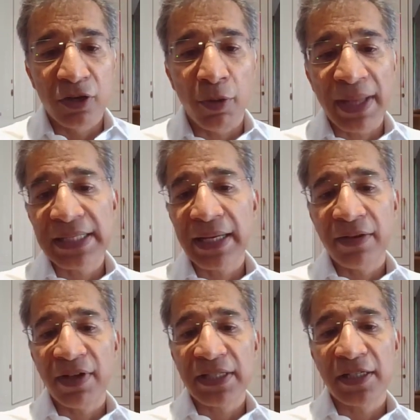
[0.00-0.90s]
domestic
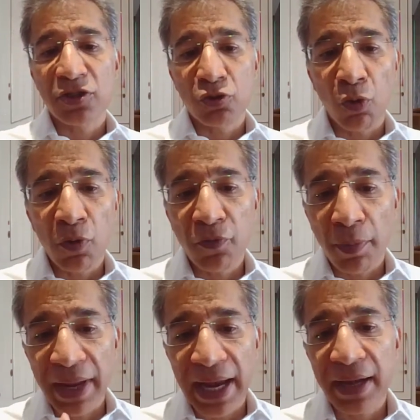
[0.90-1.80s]
investors sold
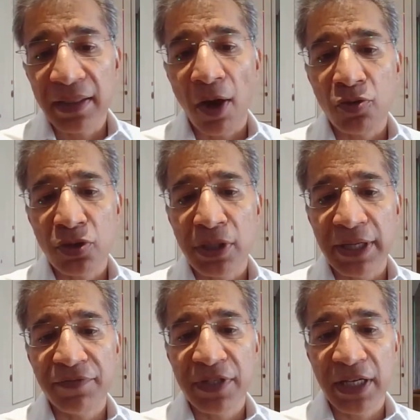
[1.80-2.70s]
from 8,000
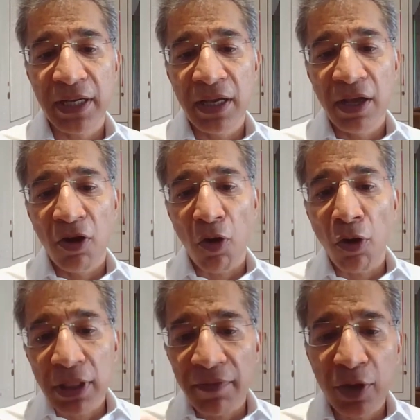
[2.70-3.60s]
Nifty
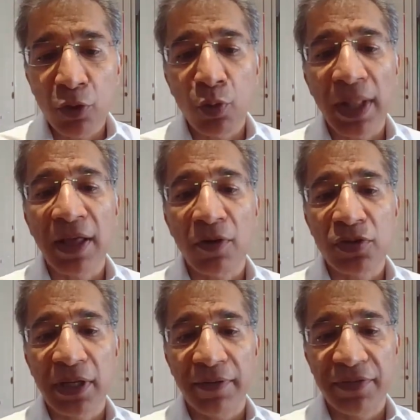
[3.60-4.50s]
all the way to
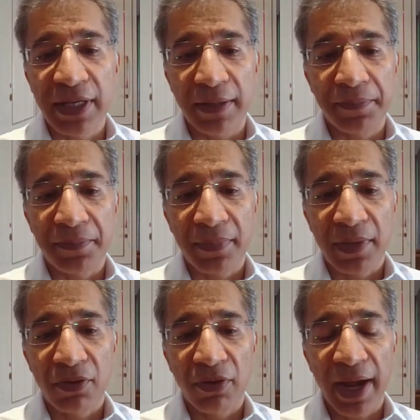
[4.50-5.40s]
12,000 Nifty,
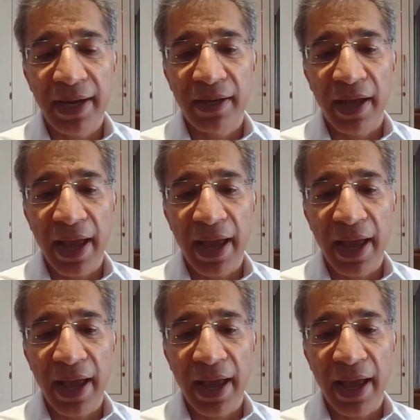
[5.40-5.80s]
right?